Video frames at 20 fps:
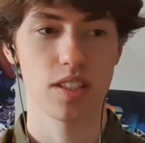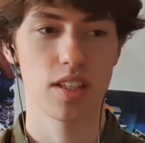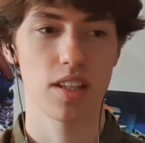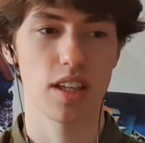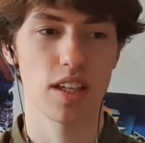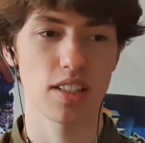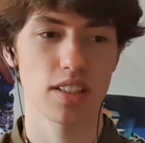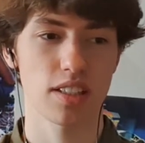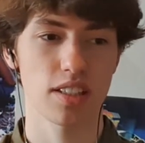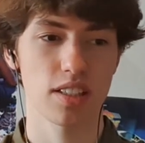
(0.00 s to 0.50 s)

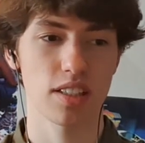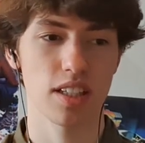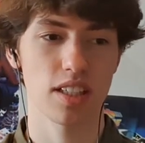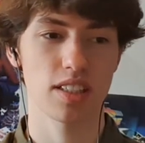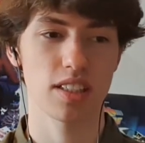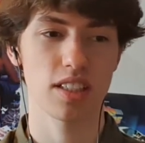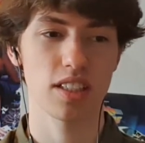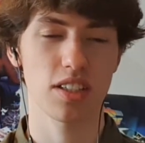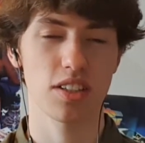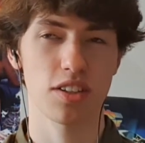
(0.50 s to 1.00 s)
that's
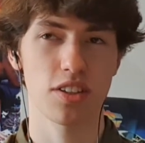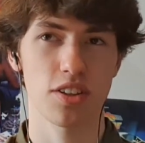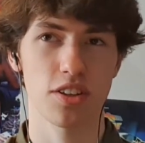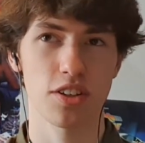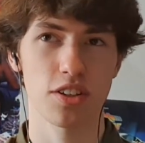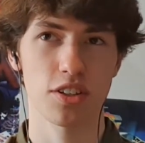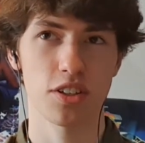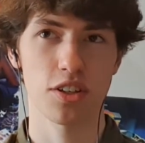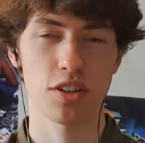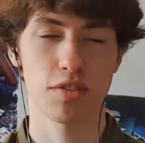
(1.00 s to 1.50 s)
like our third
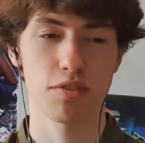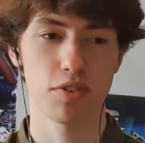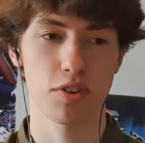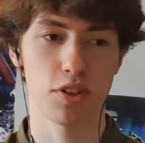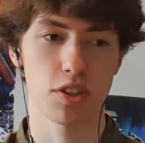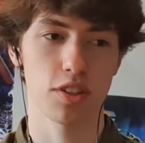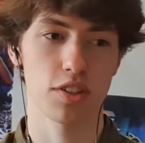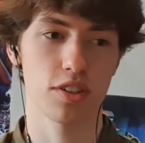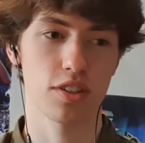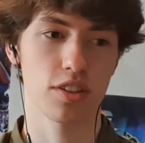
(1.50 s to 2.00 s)
or our
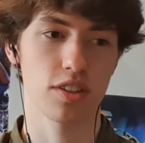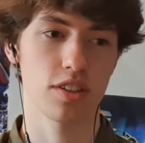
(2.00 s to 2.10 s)
first.